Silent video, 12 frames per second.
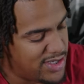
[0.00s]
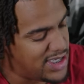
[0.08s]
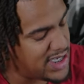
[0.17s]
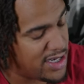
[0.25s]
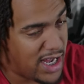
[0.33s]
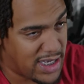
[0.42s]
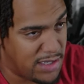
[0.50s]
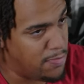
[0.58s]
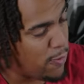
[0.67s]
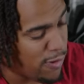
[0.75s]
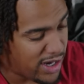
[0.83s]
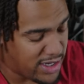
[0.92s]
is an
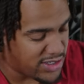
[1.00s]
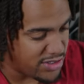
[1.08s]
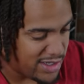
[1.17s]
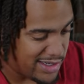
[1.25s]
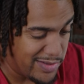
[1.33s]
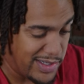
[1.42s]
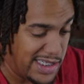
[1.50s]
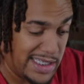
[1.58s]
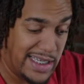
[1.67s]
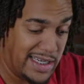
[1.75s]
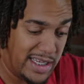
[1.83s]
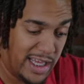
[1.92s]
oxymoron because you're not really
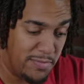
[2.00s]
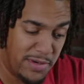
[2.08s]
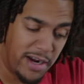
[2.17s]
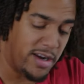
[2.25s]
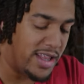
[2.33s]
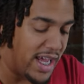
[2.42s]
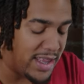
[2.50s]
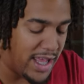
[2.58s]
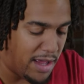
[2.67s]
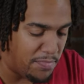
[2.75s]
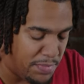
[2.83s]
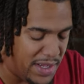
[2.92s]
allowed to get them dirty like
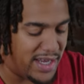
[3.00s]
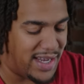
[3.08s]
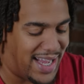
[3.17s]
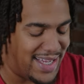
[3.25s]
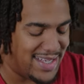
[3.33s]
that, but I